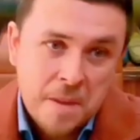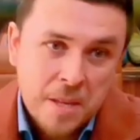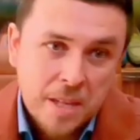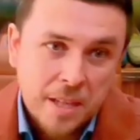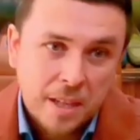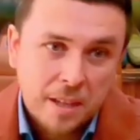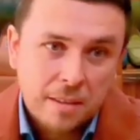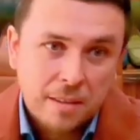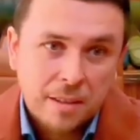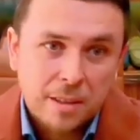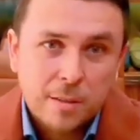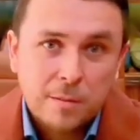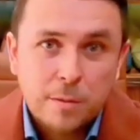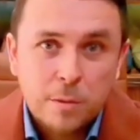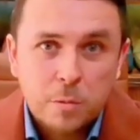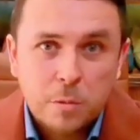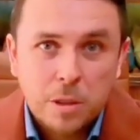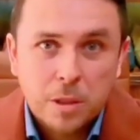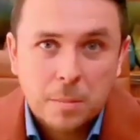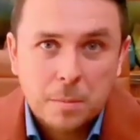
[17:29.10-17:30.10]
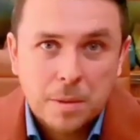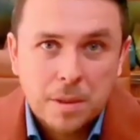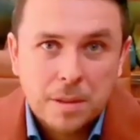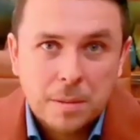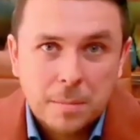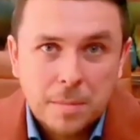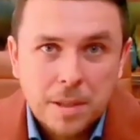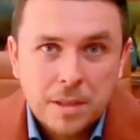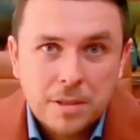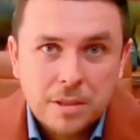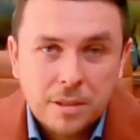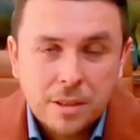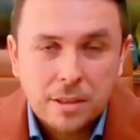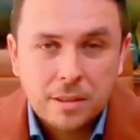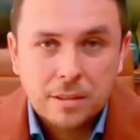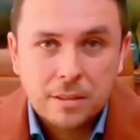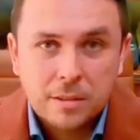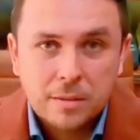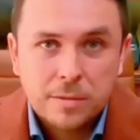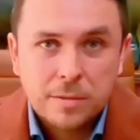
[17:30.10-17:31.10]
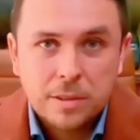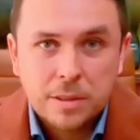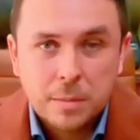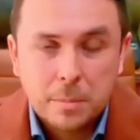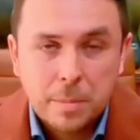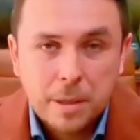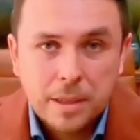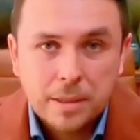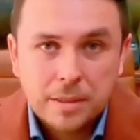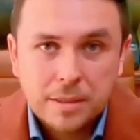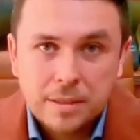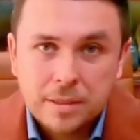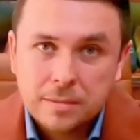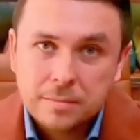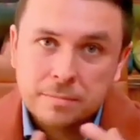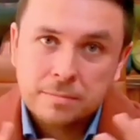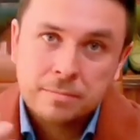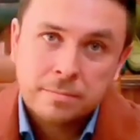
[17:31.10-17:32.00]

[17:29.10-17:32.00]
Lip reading: And I think if you wanna be the best, you gotta learn from the best.